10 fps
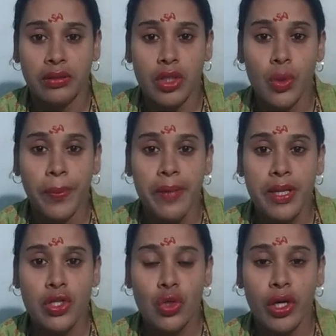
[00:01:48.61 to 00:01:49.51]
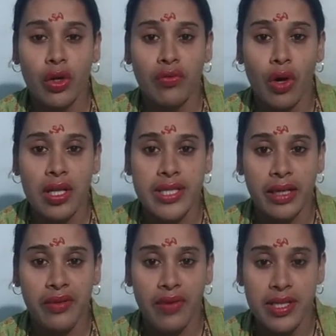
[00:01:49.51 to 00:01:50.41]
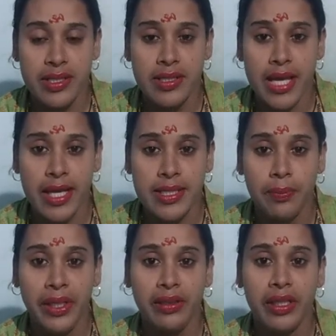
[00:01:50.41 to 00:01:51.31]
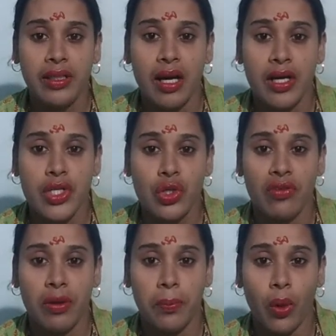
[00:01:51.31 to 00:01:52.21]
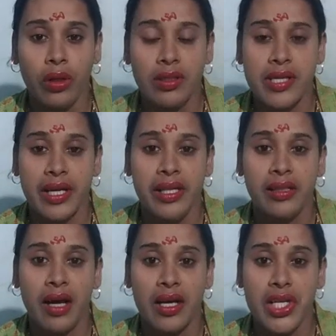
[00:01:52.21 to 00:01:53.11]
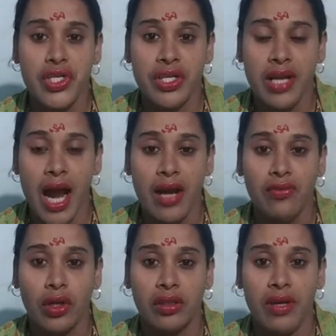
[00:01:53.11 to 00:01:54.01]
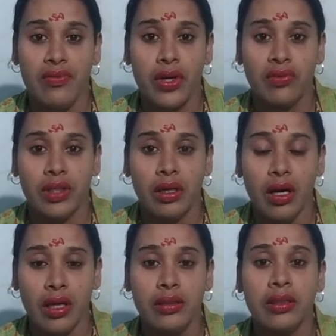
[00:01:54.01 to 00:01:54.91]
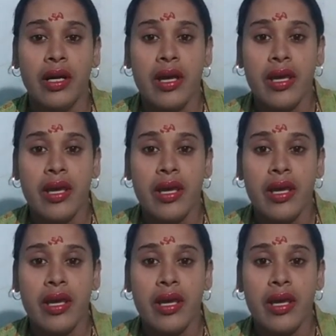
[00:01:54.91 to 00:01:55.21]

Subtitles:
The supreme enjoyer of all sacrifices accepted the incarnation of a boar, the second incarnation, and for the welfare of the earth,